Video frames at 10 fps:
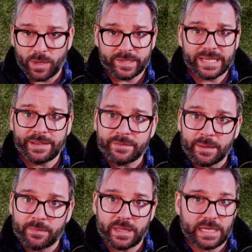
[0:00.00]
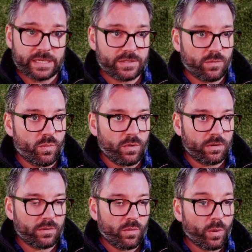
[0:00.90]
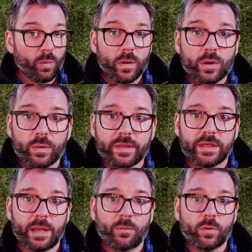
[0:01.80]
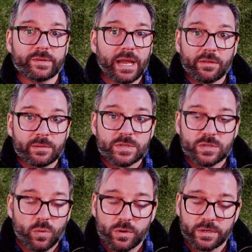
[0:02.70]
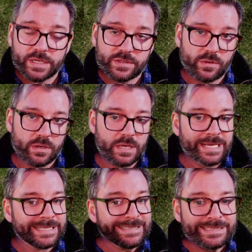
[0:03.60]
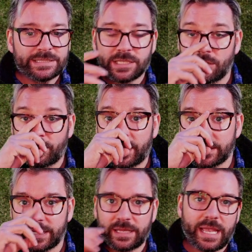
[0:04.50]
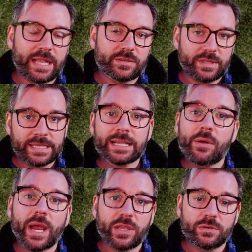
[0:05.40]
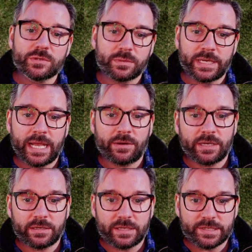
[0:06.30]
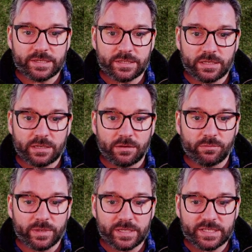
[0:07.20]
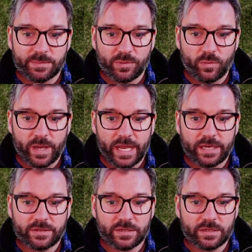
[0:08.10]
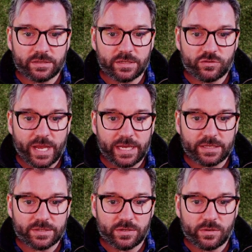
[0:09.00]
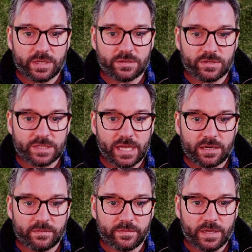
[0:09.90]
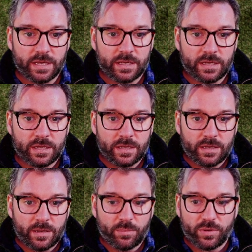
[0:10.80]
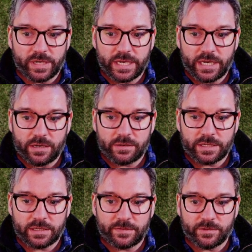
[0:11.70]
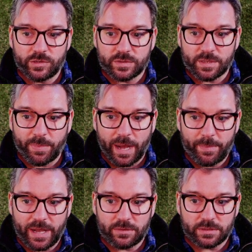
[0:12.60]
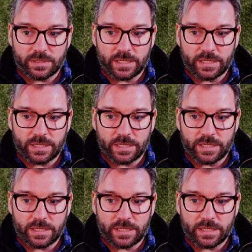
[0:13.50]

want to give them things or work with them or tell them stories or things like that. So that's how I use renown, and this is a really simple way to track it. So you can just kind of put it here, and if you use the pop out